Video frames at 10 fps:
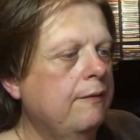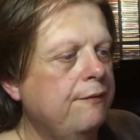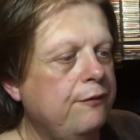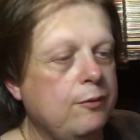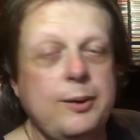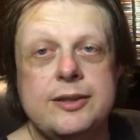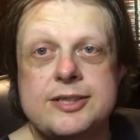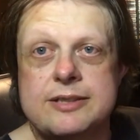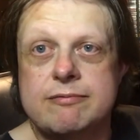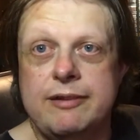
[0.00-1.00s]
for
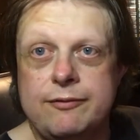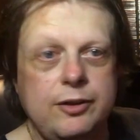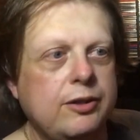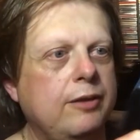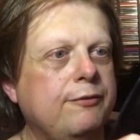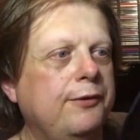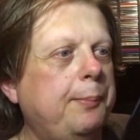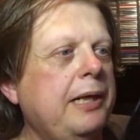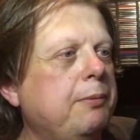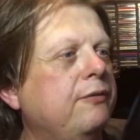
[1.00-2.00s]
once, they've not gone for a
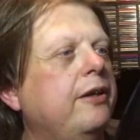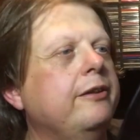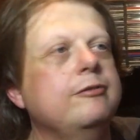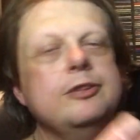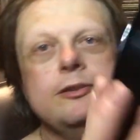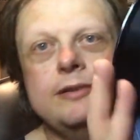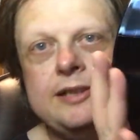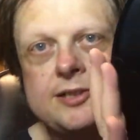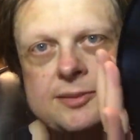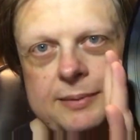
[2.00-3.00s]
purple vinyl route.
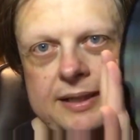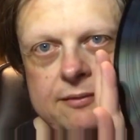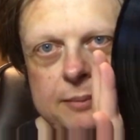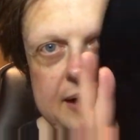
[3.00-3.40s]
It's just plain